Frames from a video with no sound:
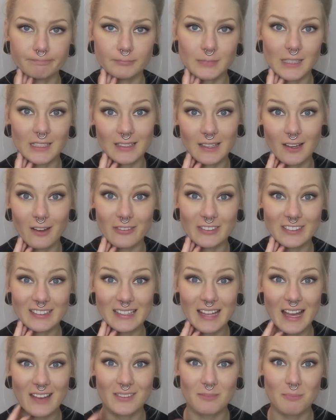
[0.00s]
because I
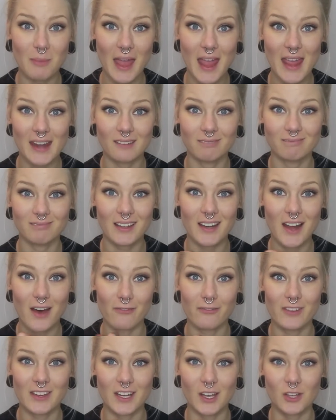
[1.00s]
obviously haven't made
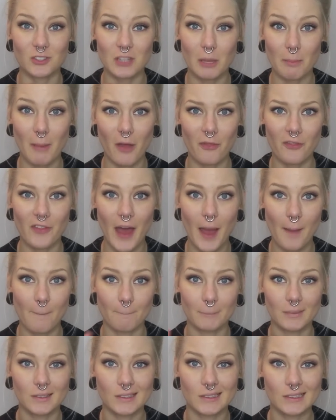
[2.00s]
enough videos about that.
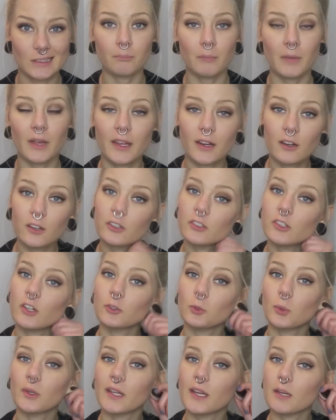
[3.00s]
My ears are
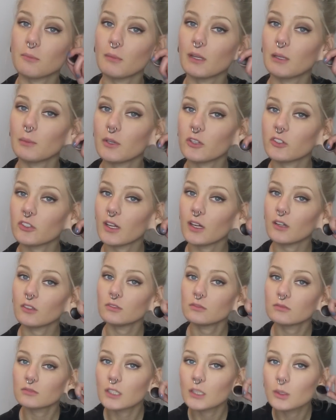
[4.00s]
28 millimeters
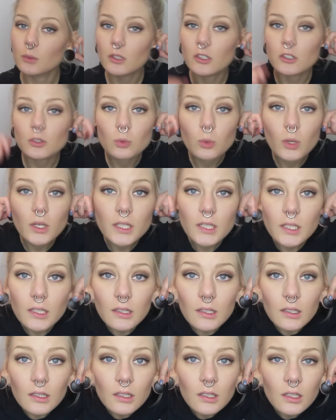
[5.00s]
now. They were
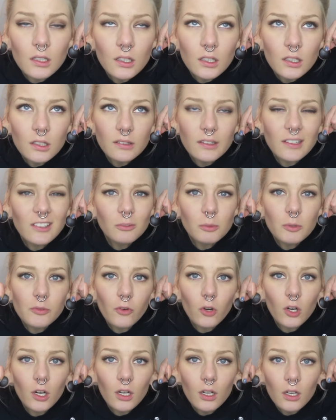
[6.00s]
26
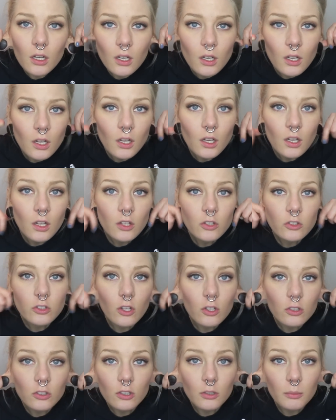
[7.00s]
before,
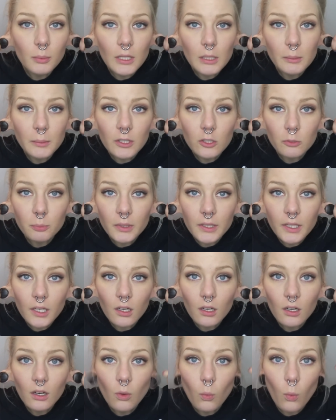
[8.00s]
so 2 millimeters
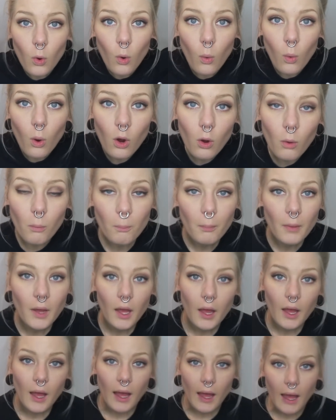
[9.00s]
bigger. Woo-woo!
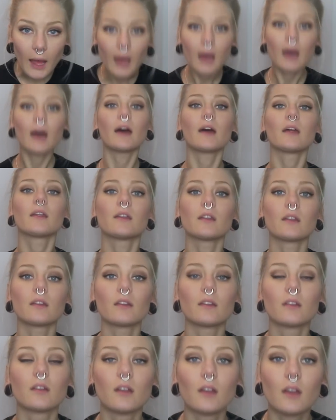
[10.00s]

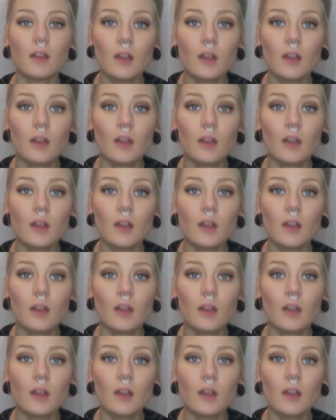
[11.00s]
And